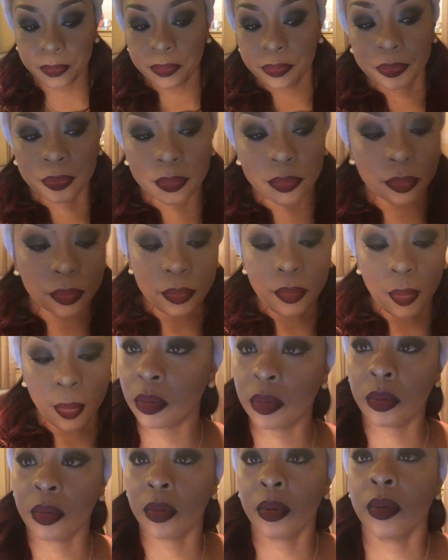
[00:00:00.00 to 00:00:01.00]
finished with
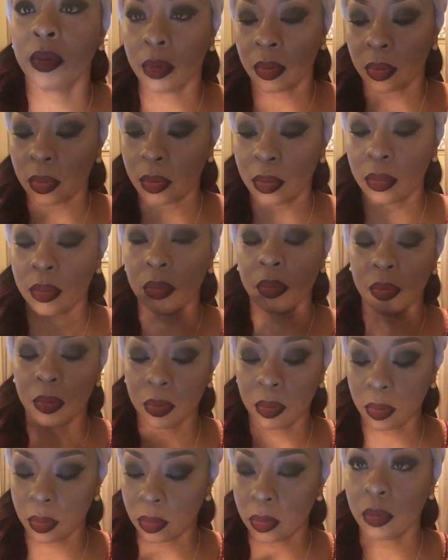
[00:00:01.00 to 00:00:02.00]
this look today.
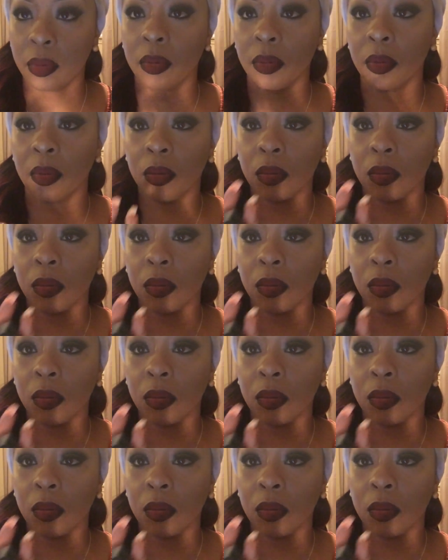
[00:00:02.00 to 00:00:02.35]
So I'm